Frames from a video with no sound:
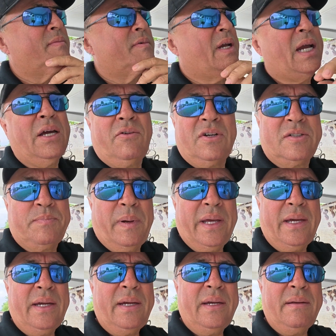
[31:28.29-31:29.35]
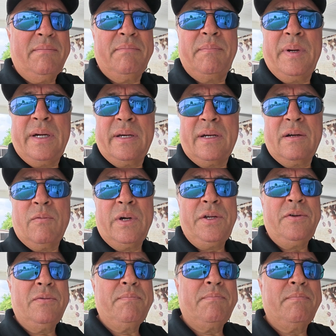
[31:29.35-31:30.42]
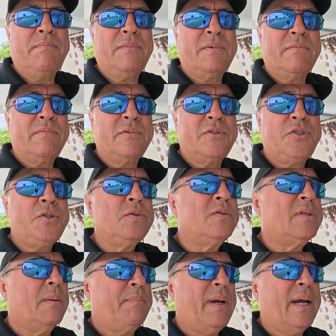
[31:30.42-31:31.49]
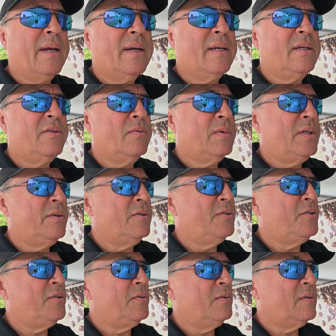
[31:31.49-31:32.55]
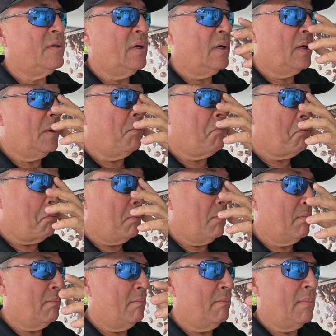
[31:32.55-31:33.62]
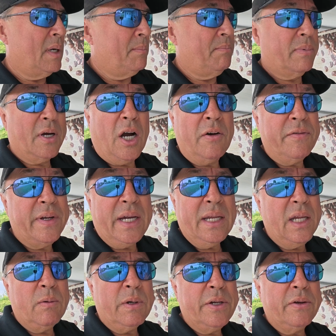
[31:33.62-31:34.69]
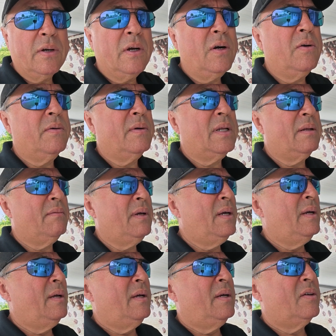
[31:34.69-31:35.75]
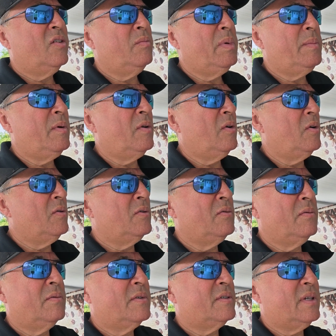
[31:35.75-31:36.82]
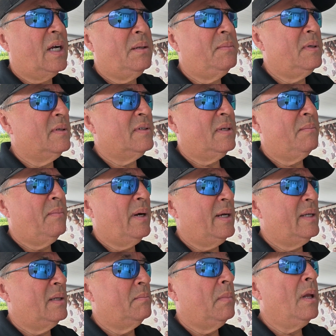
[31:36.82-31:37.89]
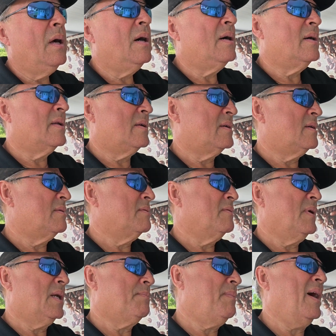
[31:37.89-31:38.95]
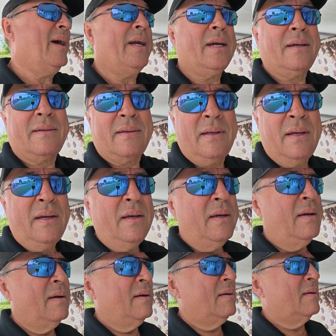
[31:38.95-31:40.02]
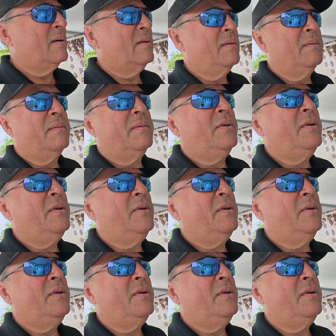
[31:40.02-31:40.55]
kind of explain better when you choose a package, when you choose a coffee, anywhere you go. Some people go to Starbucks and buy the blonde or what Pikes, or